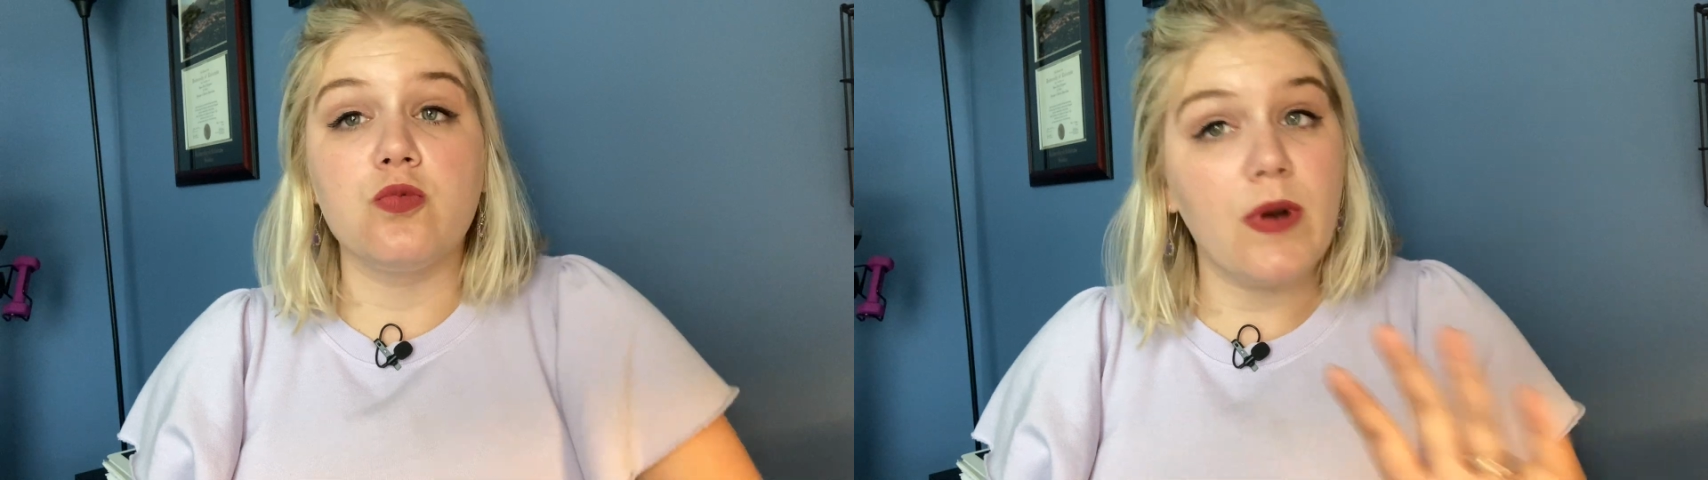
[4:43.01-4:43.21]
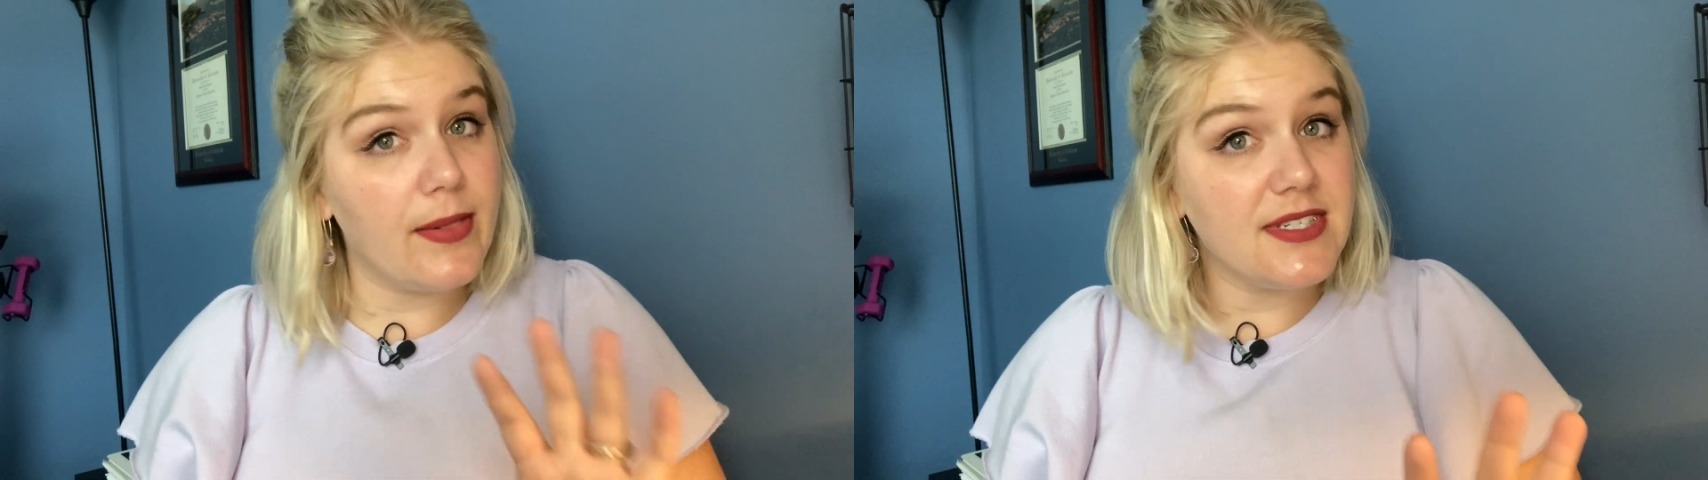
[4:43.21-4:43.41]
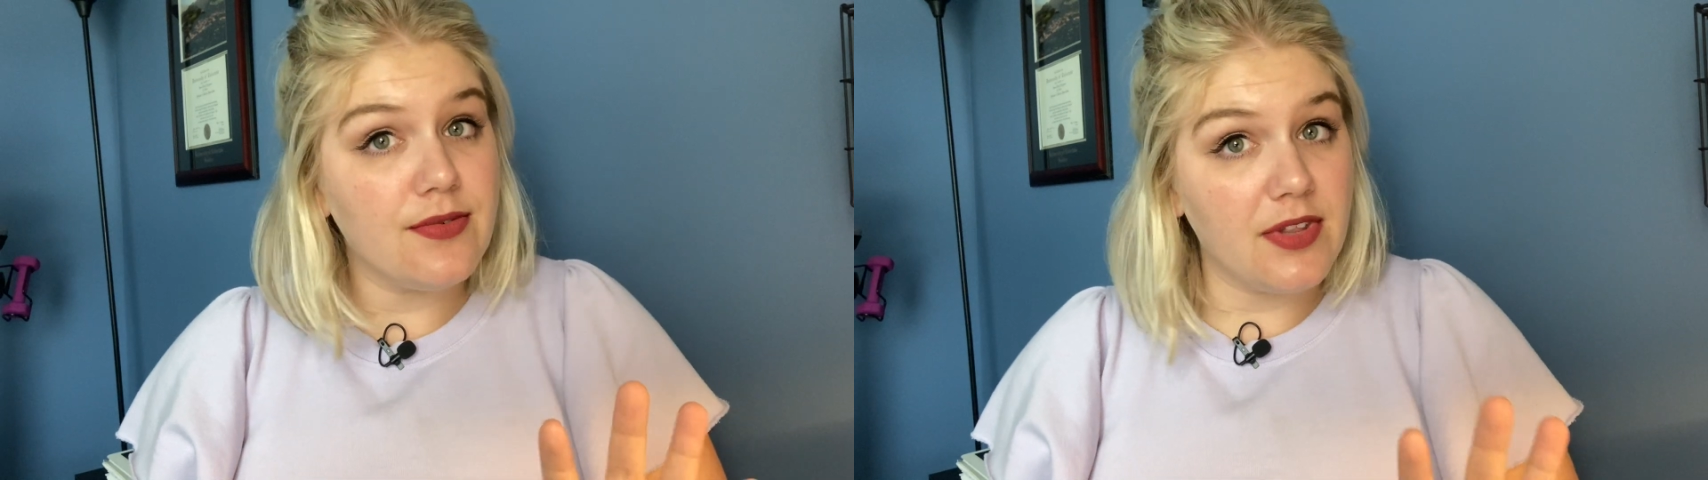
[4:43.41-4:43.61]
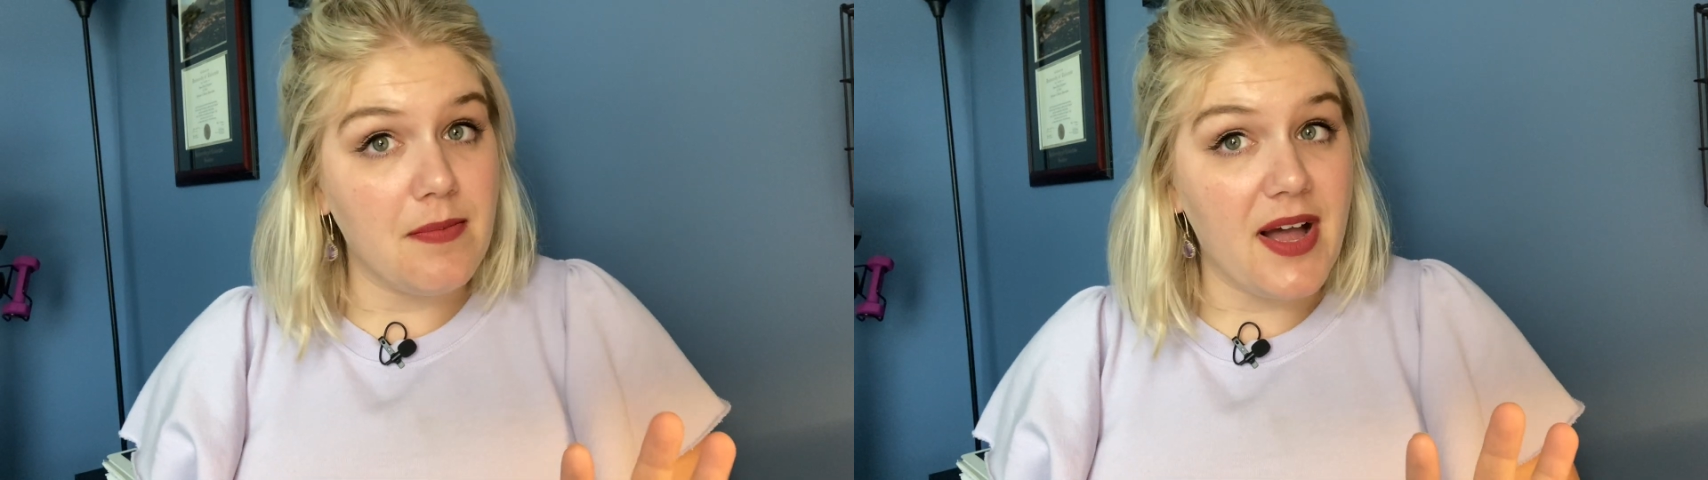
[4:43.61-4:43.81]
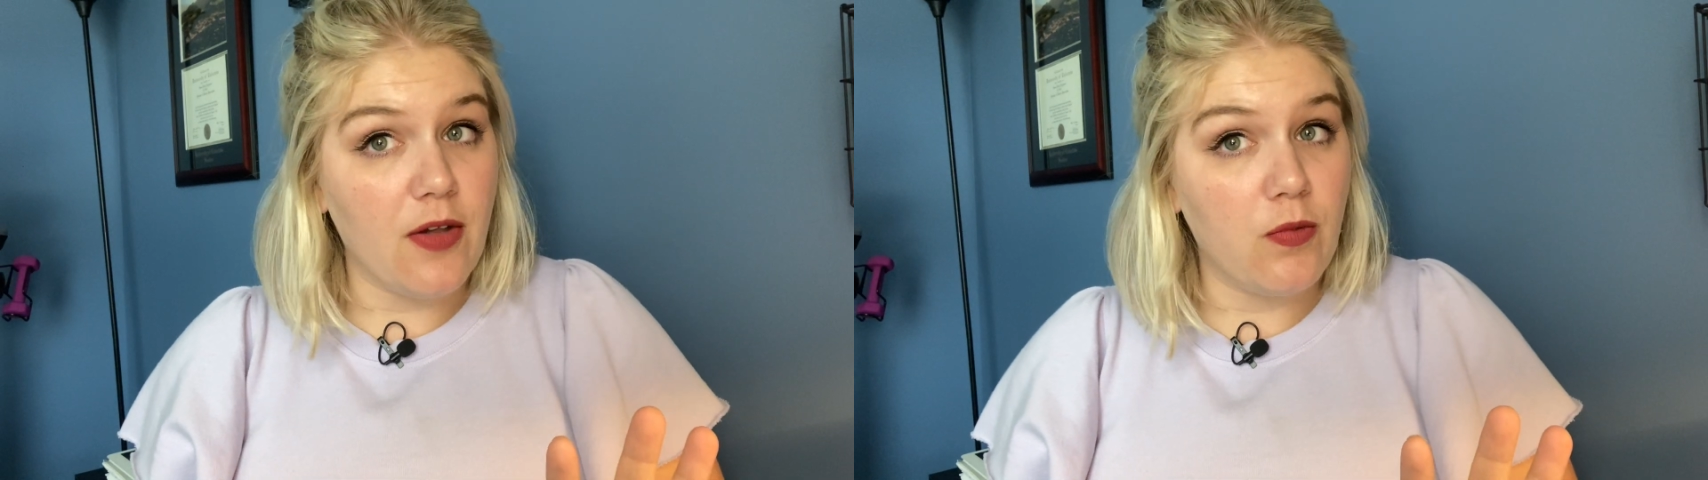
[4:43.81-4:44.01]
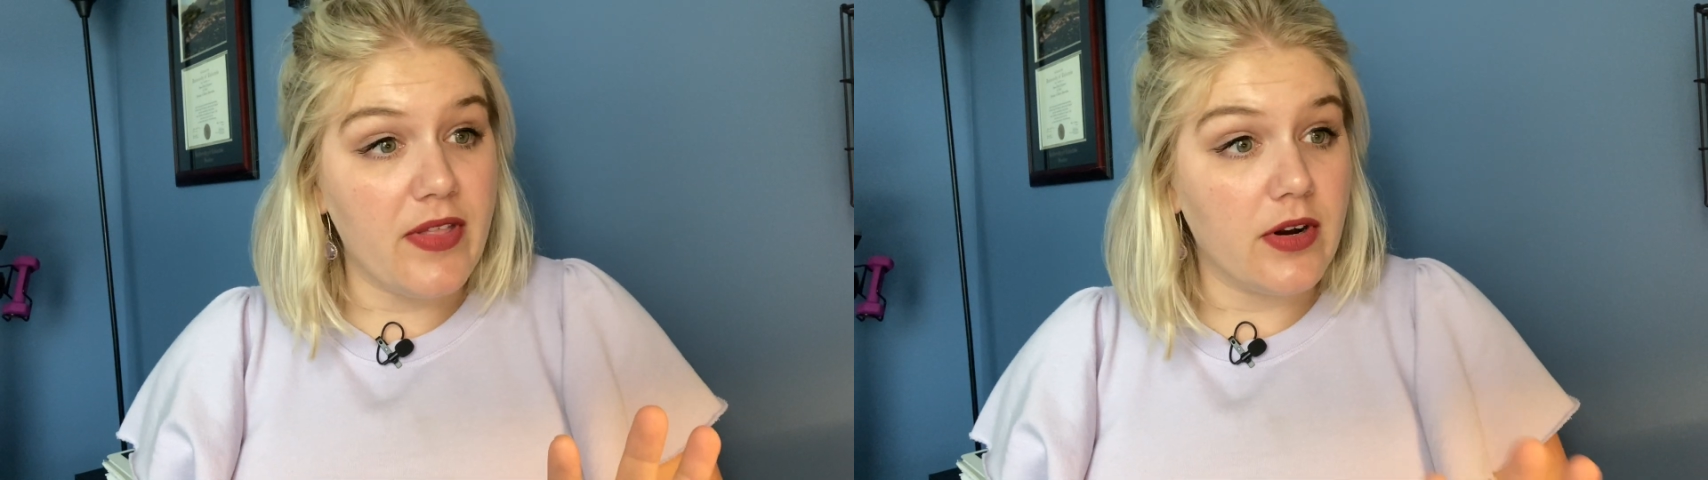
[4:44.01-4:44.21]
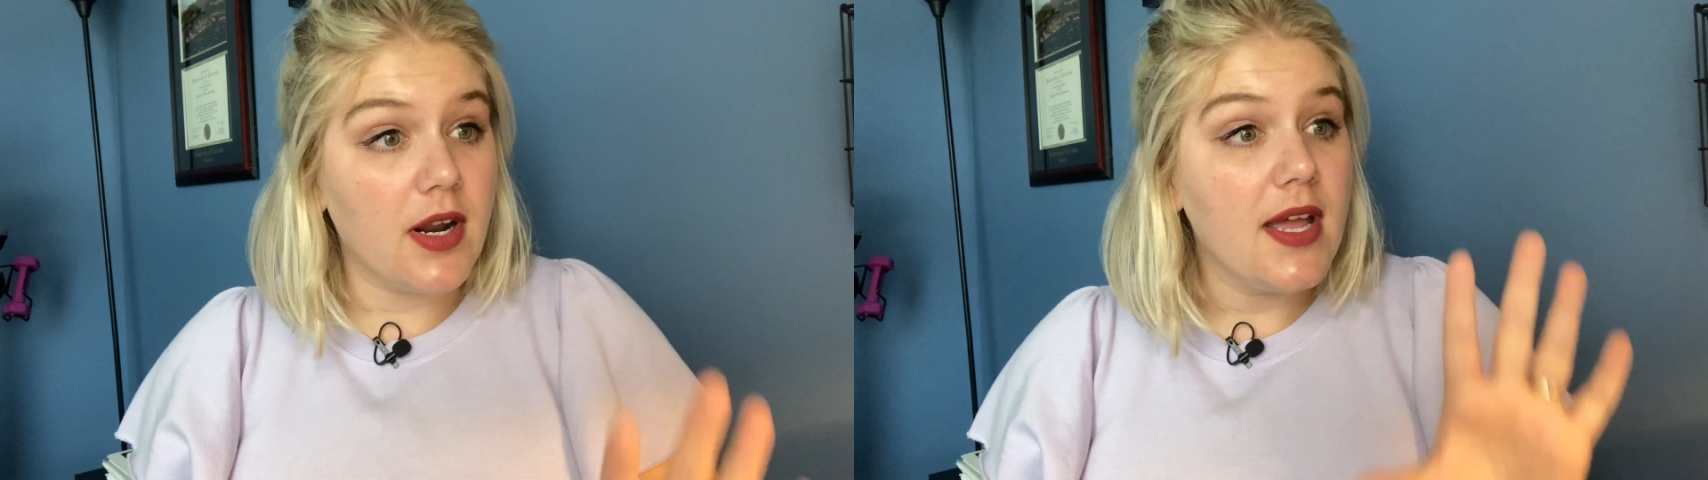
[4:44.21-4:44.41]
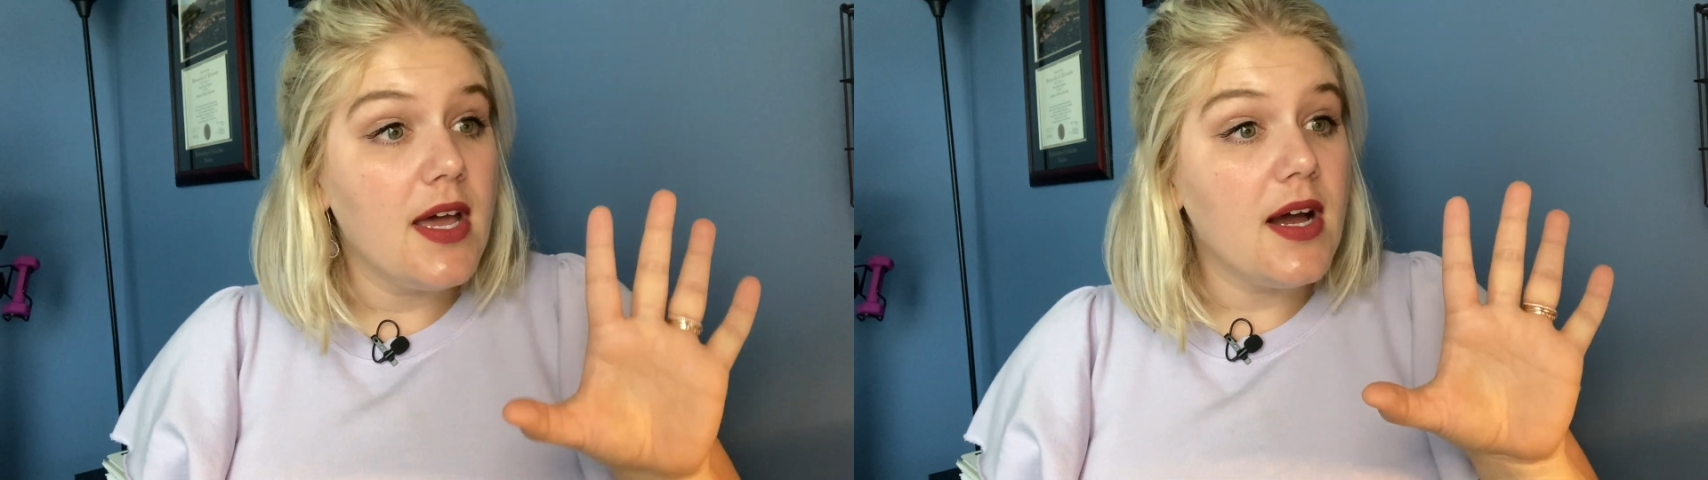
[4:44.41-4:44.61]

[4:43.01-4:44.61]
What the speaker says: relatively mild weather.